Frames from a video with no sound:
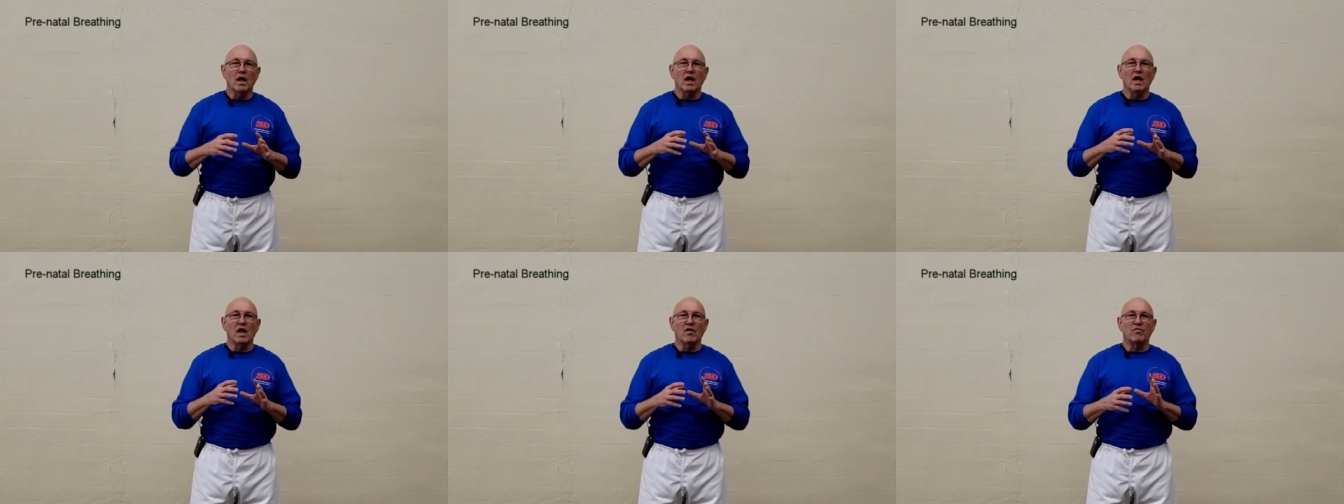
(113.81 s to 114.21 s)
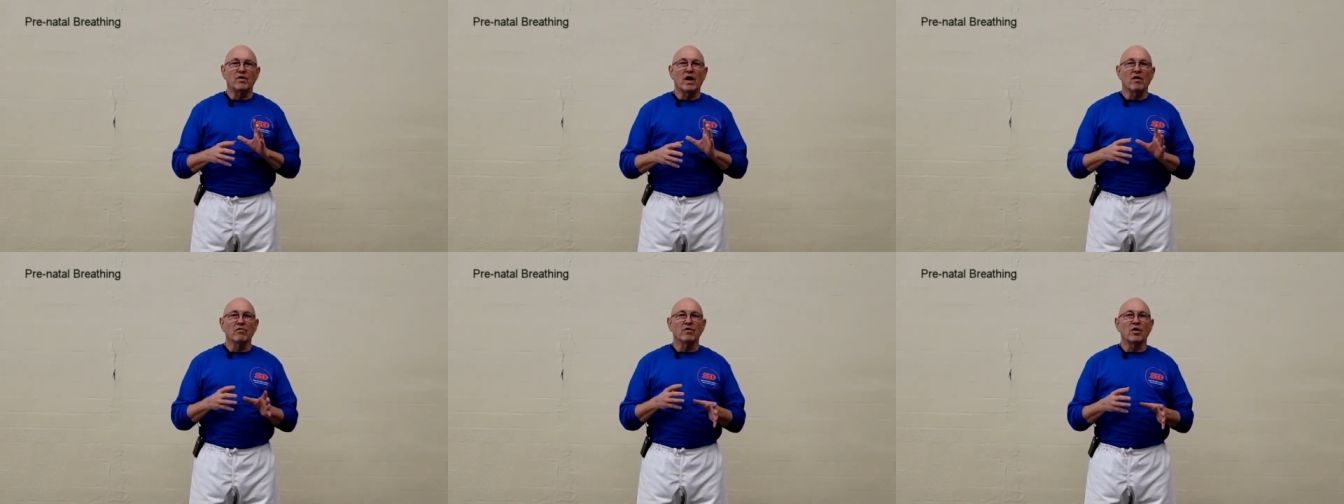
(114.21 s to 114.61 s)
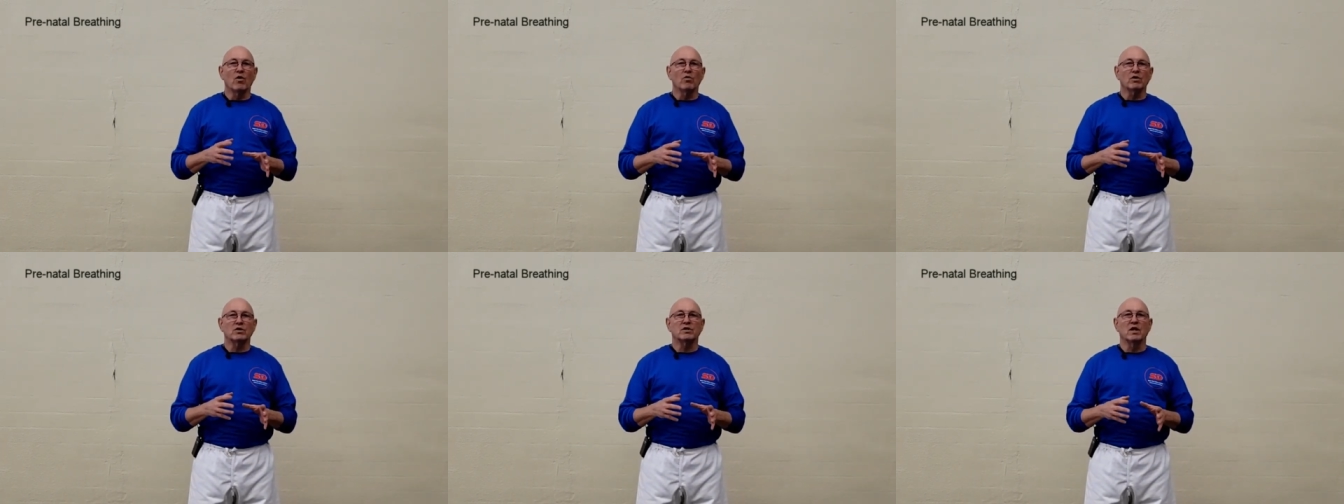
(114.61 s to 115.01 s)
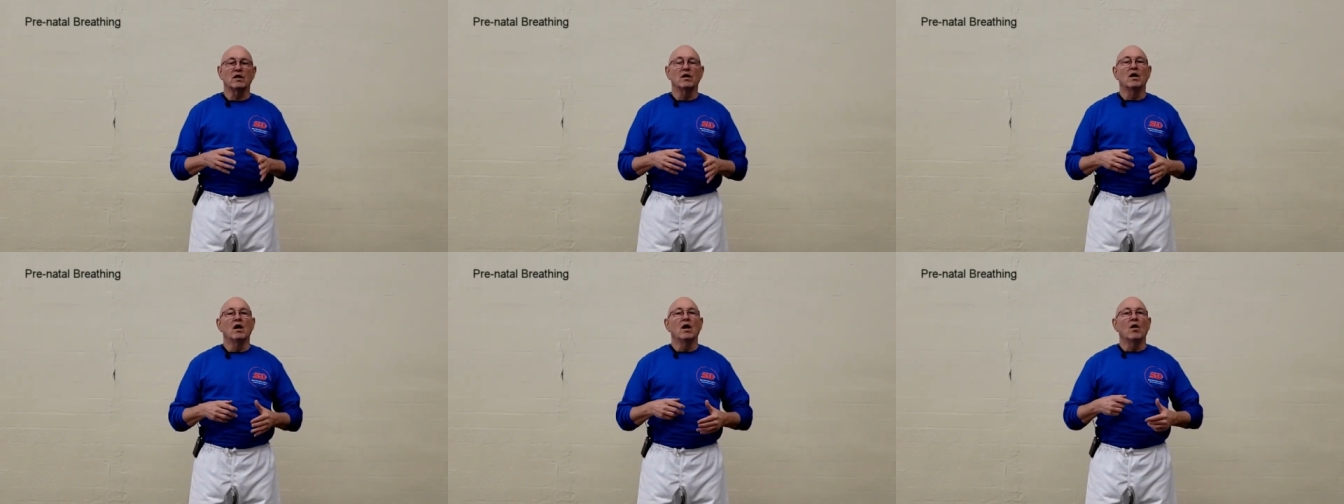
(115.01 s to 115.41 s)
if you ever notice that
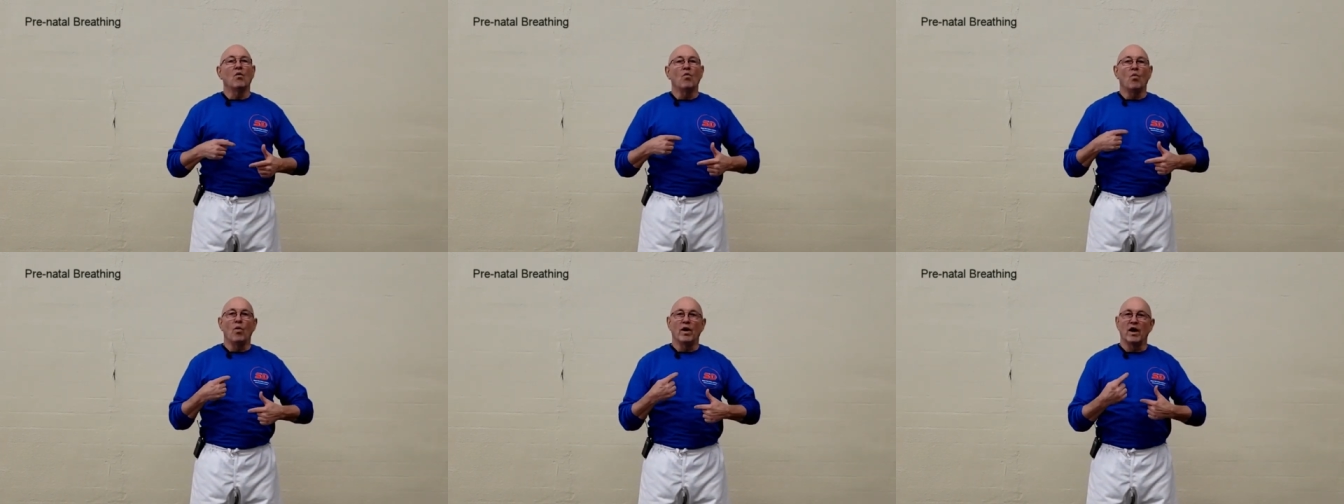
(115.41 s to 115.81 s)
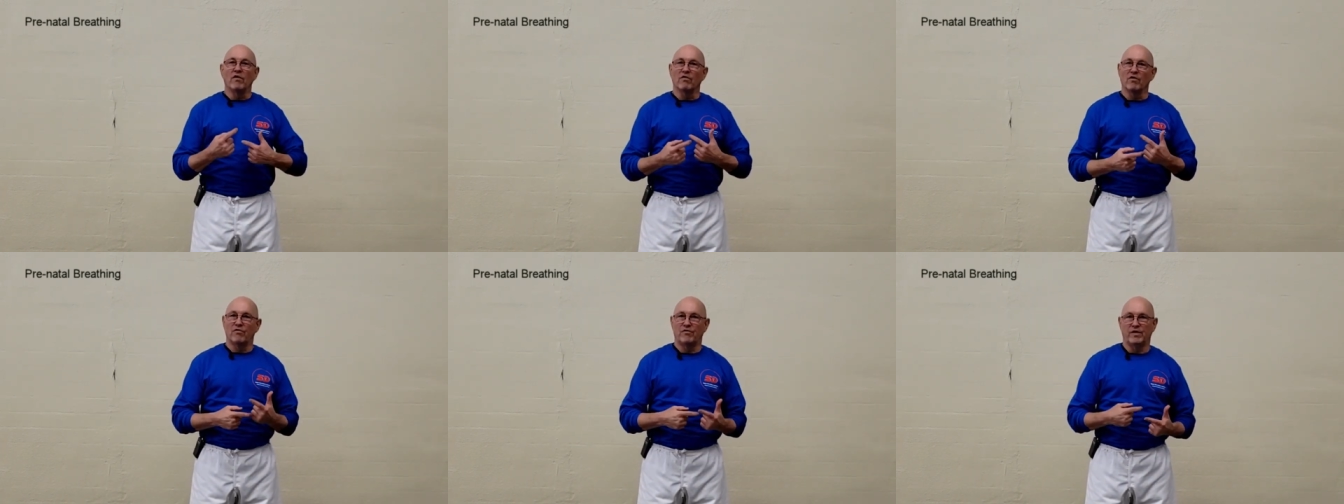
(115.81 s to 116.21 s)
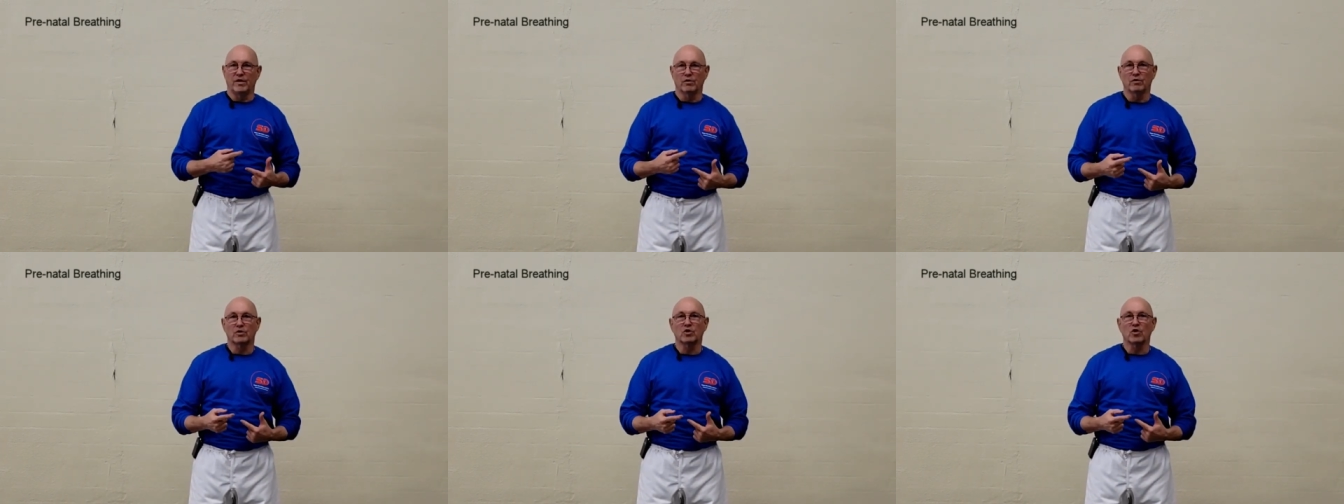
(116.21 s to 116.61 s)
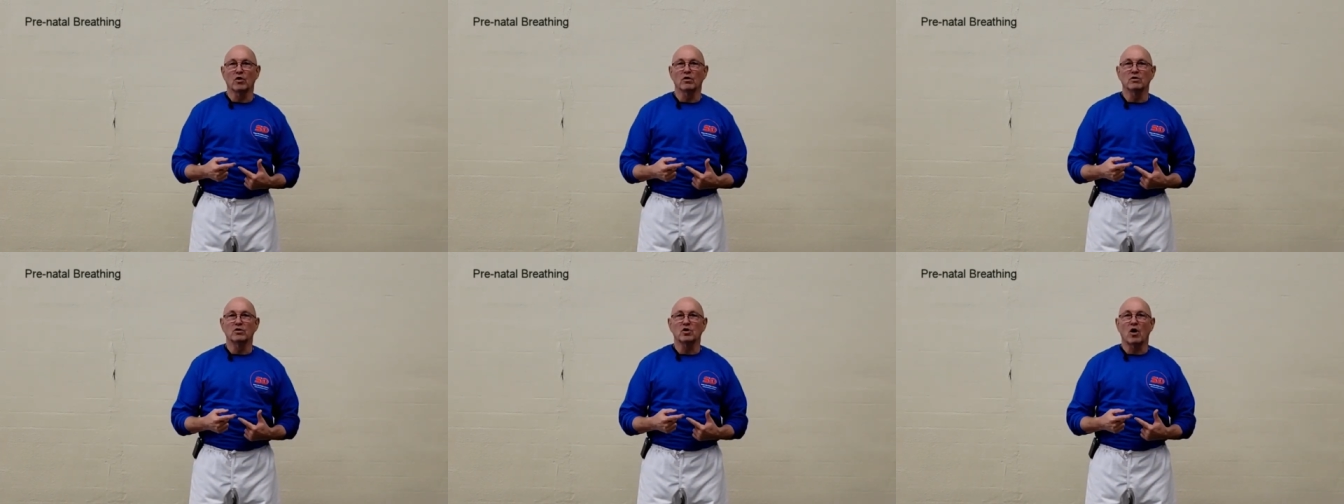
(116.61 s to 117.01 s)
whenever fear
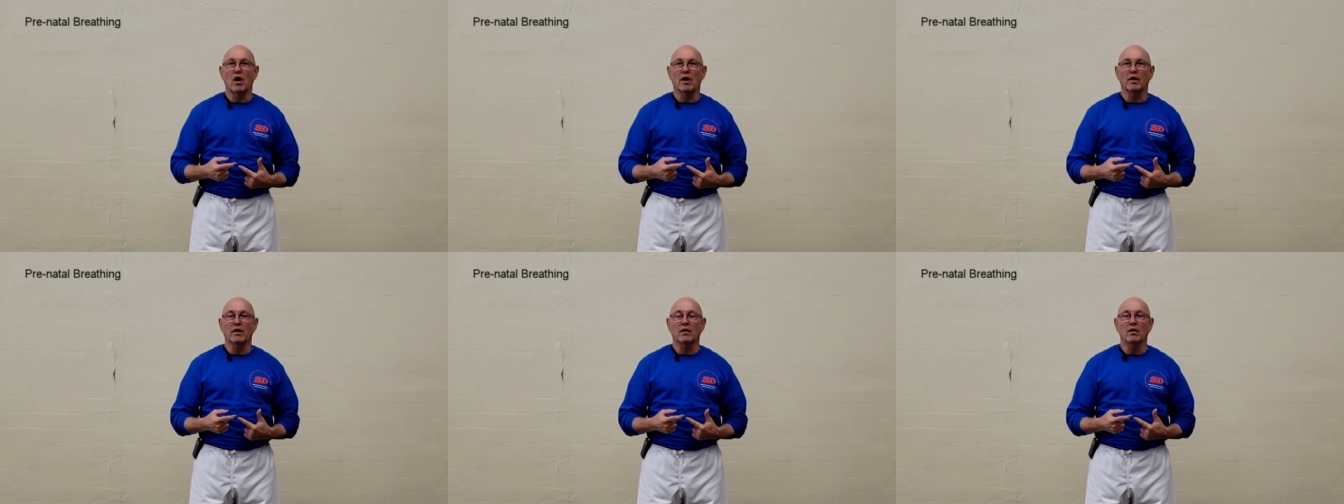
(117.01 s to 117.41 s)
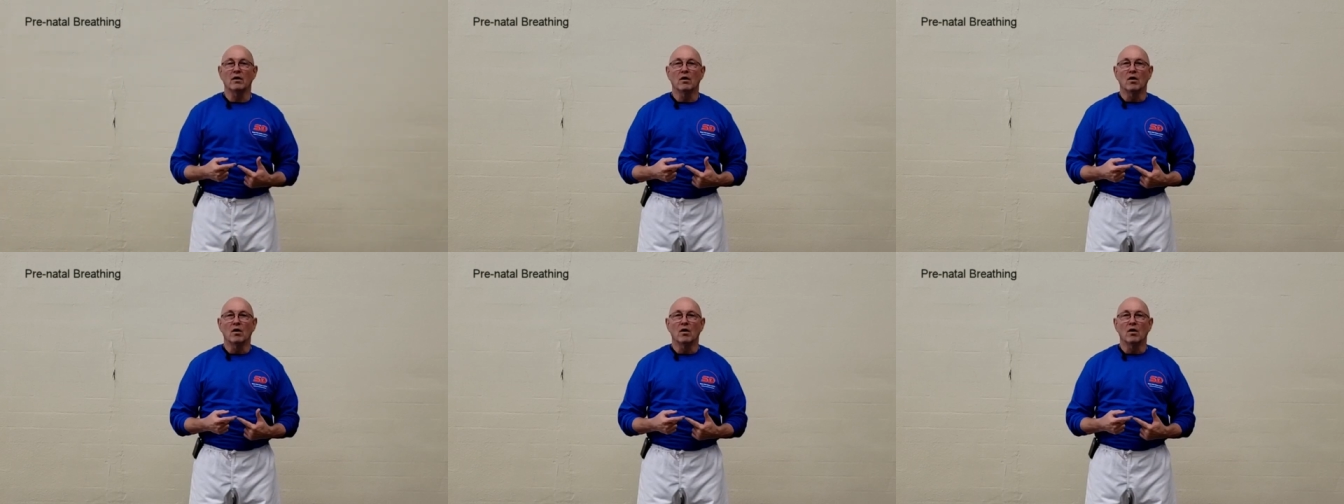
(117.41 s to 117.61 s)
turns on